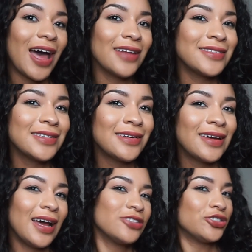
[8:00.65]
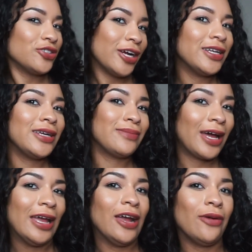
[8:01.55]
that at straightening
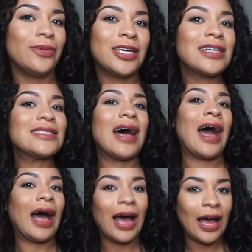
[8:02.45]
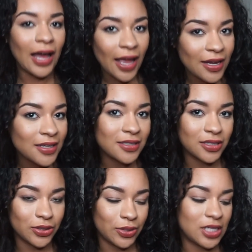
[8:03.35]
my hair because I
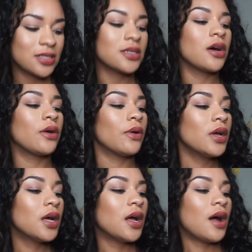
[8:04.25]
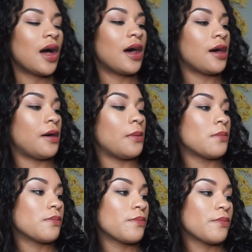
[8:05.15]
didn't do it. So
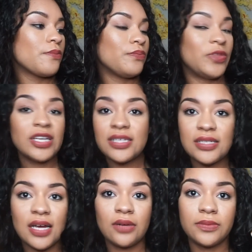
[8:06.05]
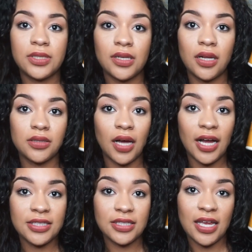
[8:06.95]
um, this has helped a
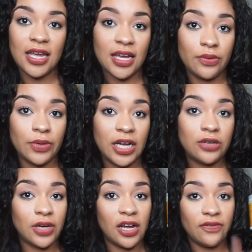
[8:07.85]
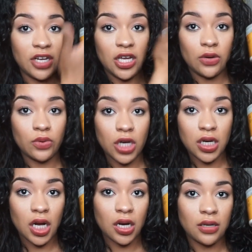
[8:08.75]
lot. And when I do a hair video,
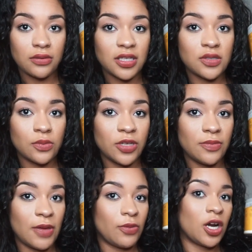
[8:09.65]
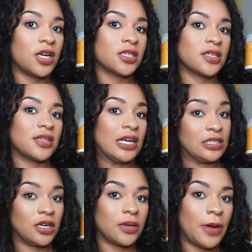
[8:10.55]
this will be the main product that I
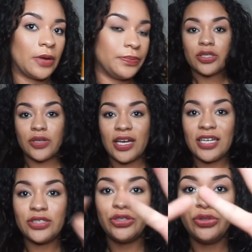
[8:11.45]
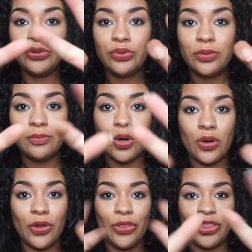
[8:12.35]
talk about. So I got two
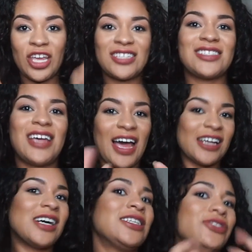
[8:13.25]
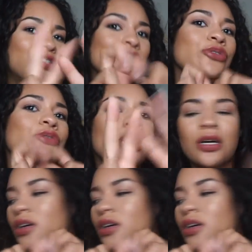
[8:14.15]
more things. I got two